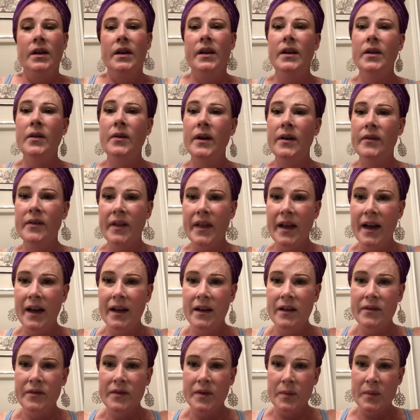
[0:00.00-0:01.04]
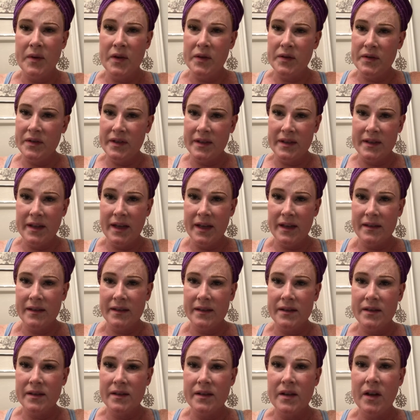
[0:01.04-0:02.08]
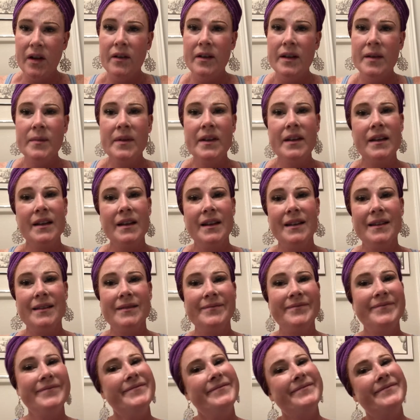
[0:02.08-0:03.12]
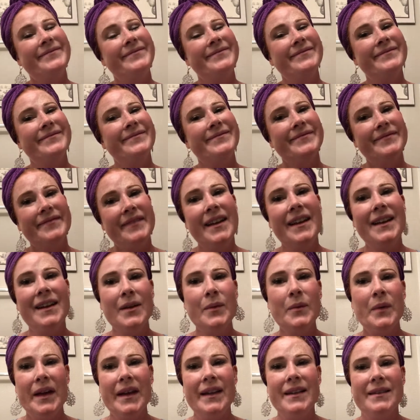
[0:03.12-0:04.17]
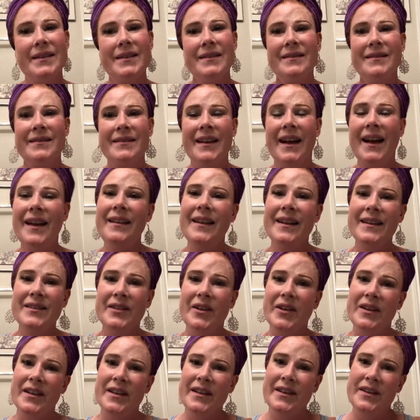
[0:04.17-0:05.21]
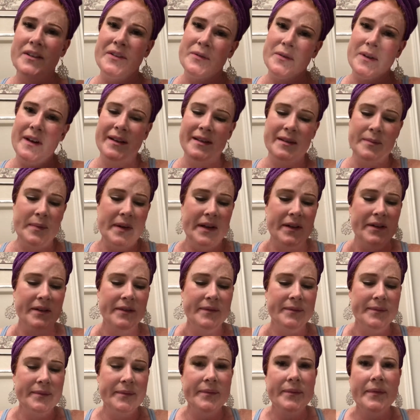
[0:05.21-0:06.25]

And whoever the hell from Houston, Texas is calling me, they can wait. I like talking to you guys better.